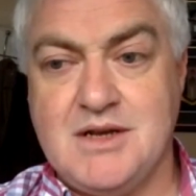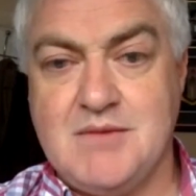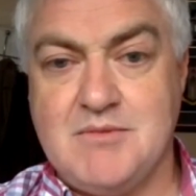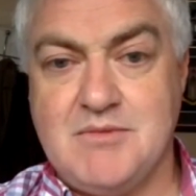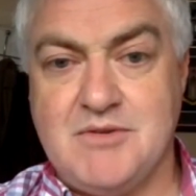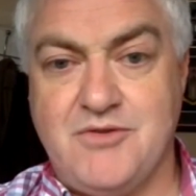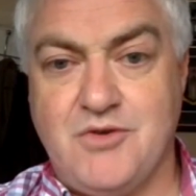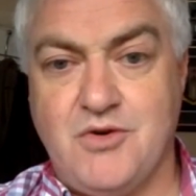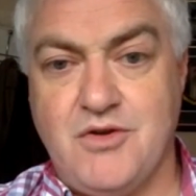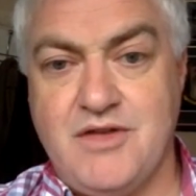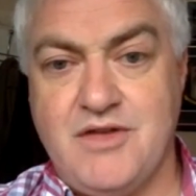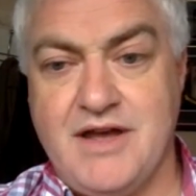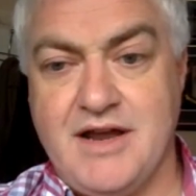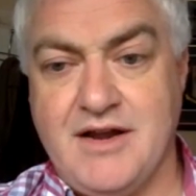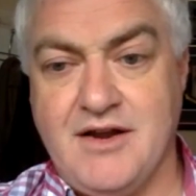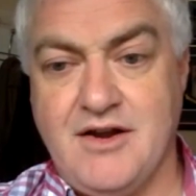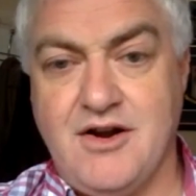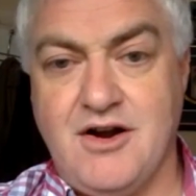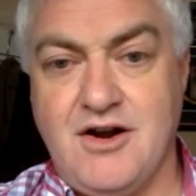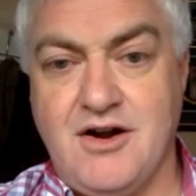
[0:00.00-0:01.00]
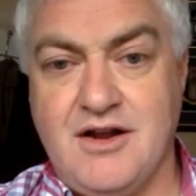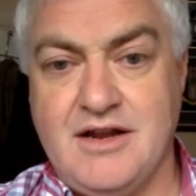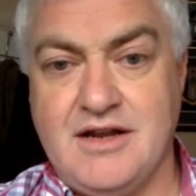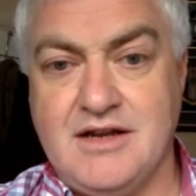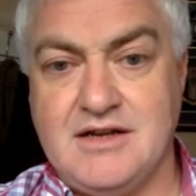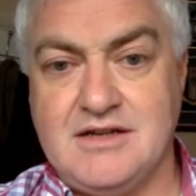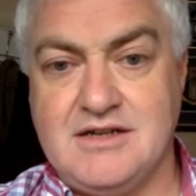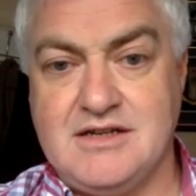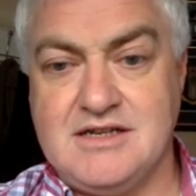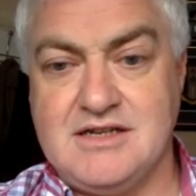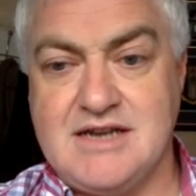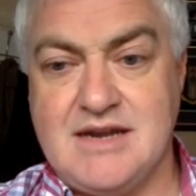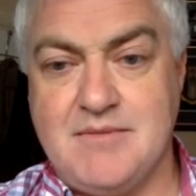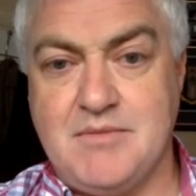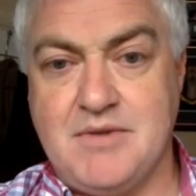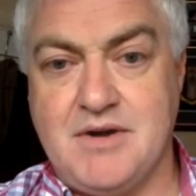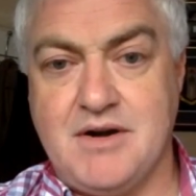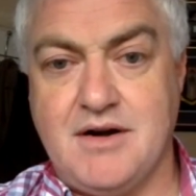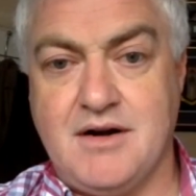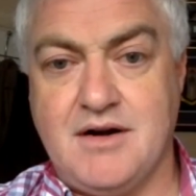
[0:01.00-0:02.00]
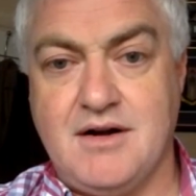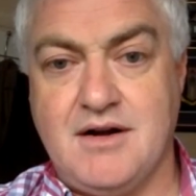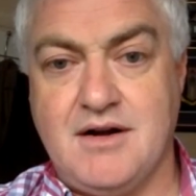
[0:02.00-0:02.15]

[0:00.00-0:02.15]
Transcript: Before then, early in December,